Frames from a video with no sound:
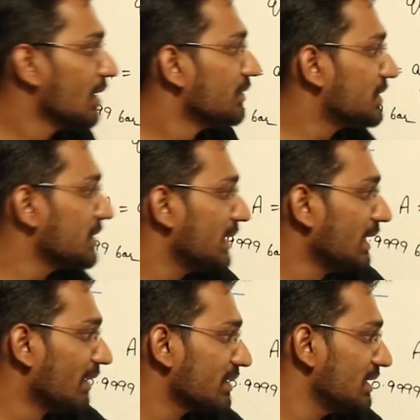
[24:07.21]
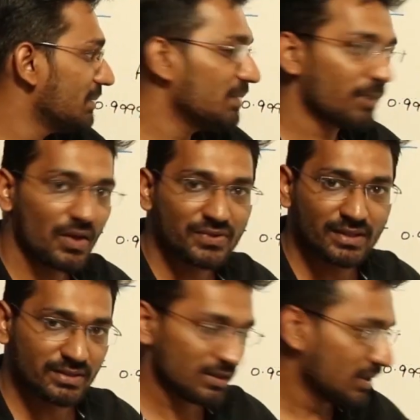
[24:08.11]
This is a reversible
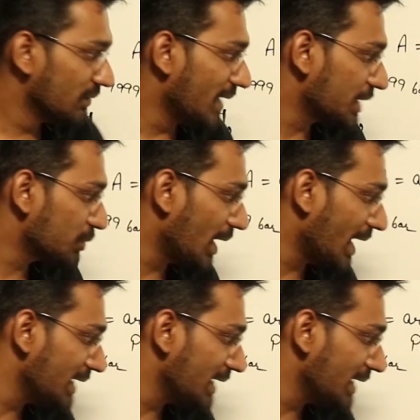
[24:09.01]
process, that's why